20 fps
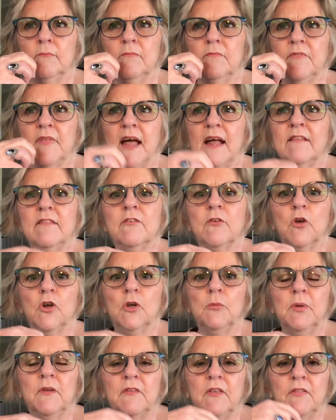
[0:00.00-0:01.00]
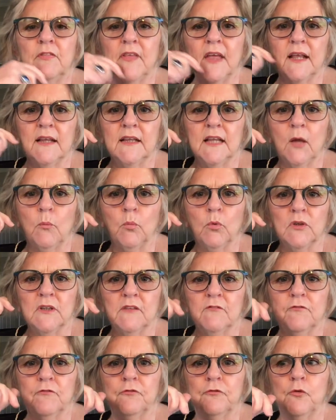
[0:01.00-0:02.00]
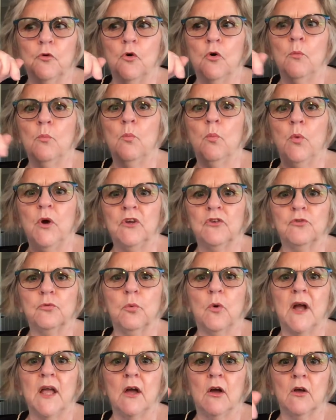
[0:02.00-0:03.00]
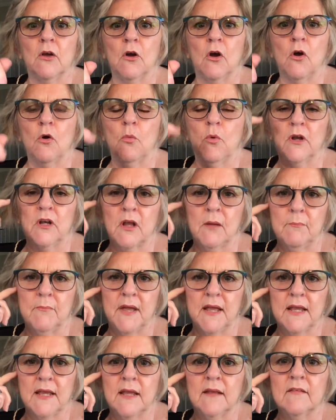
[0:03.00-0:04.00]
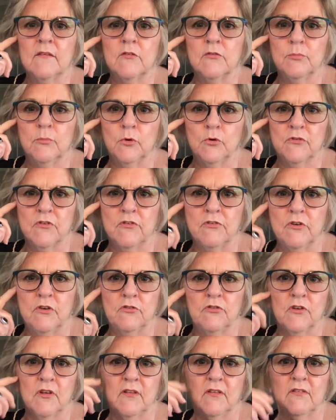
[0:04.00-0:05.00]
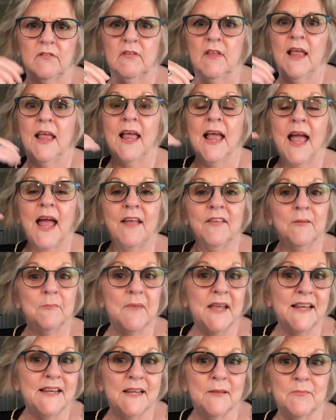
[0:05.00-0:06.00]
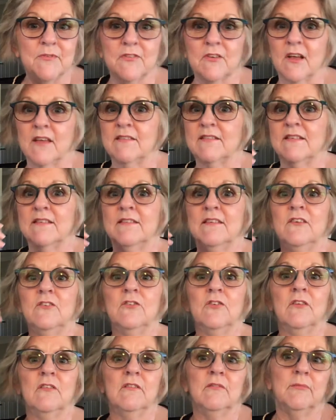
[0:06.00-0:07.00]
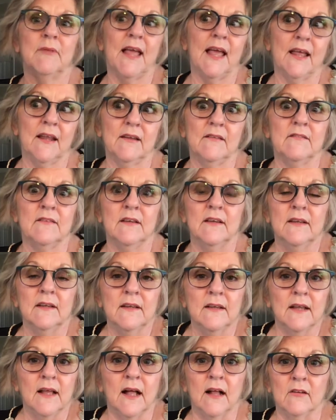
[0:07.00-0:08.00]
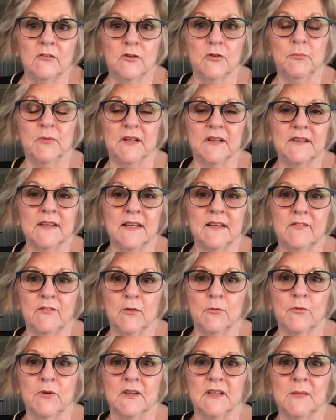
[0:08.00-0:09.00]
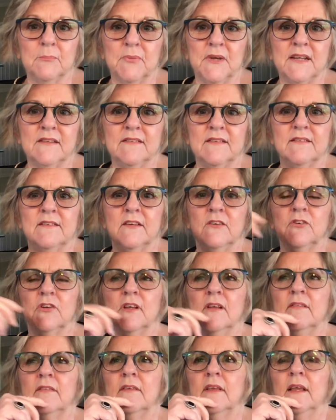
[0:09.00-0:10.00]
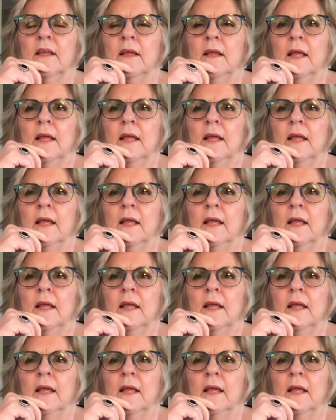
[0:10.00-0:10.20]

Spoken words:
That's going to be the thing that will inform which way I go when I'm making the small decisions and the medium sized decisions and ultimately the really big decisions.